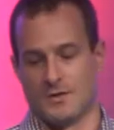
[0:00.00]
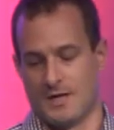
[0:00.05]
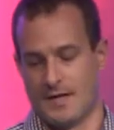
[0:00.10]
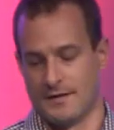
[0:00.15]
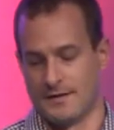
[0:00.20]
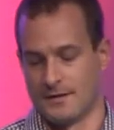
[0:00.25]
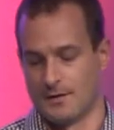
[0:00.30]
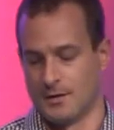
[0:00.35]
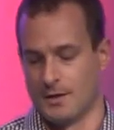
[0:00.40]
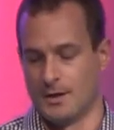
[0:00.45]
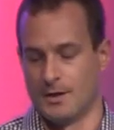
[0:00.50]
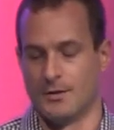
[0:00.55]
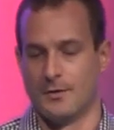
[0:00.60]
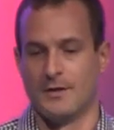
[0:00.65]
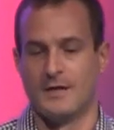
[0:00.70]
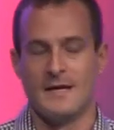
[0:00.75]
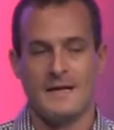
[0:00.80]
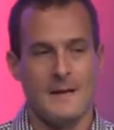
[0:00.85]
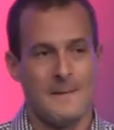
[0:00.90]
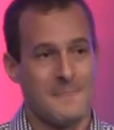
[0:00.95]
it on their own.
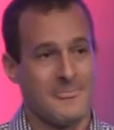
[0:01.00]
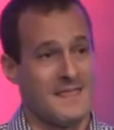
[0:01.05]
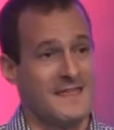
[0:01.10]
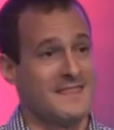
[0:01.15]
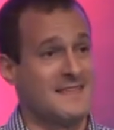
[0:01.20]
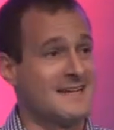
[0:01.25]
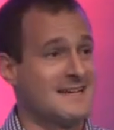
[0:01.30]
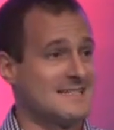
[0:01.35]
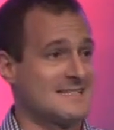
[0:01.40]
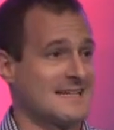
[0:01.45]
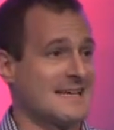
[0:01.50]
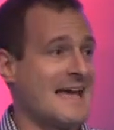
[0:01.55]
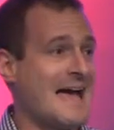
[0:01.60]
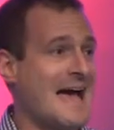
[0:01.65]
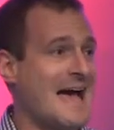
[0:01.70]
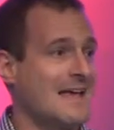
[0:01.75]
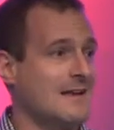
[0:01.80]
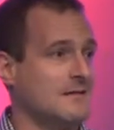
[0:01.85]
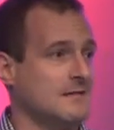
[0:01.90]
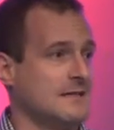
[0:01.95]
And then as a
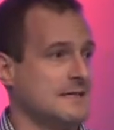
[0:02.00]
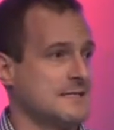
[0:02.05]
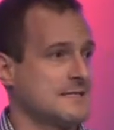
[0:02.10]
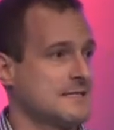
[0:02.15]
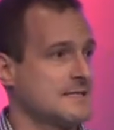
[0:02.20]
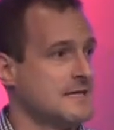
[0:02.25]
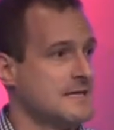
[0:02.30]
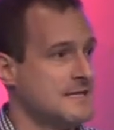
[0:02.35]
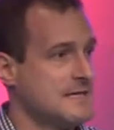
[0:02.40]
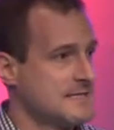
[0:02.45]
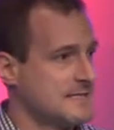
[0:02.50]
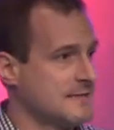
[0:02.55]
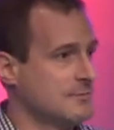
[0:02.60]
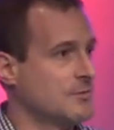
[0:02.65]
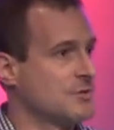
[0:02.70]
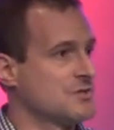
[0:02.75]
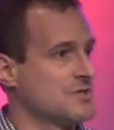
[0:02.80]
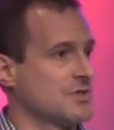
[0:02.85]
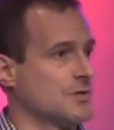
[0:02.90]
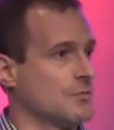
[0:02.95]
catalyst,
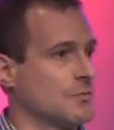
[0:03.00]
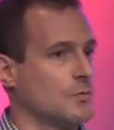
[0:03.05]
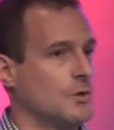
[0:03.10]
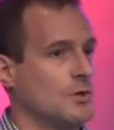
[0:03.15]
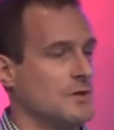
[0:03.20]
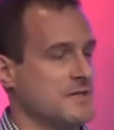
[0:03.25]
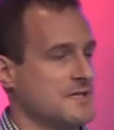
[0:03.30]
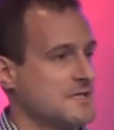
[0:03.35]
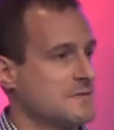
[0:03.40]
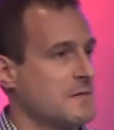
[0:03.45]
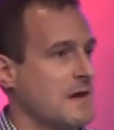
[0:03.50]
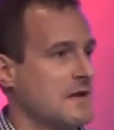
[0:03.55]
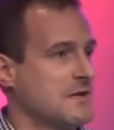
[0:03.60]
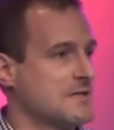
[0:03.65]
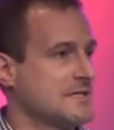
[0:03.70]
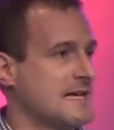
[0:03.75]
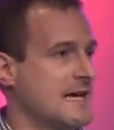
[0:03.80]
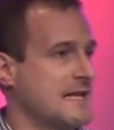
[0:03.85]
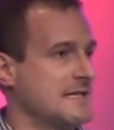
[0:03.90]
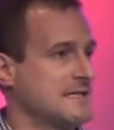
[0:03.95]
similar to the role that Sprout
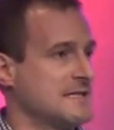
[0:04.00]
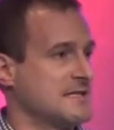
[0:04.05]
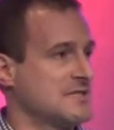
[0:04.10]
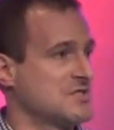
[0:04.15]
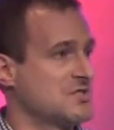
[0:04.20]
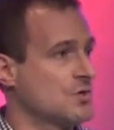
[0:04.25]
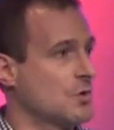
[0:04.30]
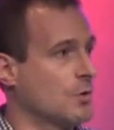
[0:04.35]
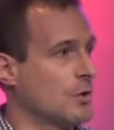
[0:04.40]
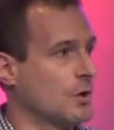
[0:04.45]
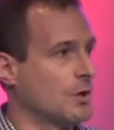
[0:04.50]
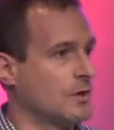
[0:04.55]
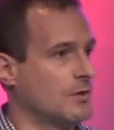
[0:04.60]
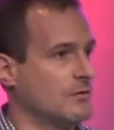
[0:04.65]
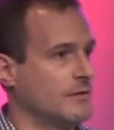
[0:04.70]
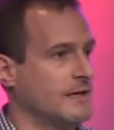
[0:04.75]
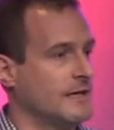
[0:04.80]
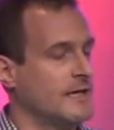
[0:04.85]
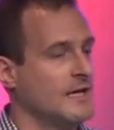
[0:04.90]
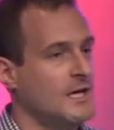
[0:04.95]
has had
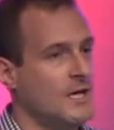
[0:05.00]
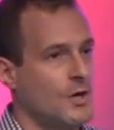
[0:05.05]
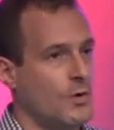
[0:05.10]
historically,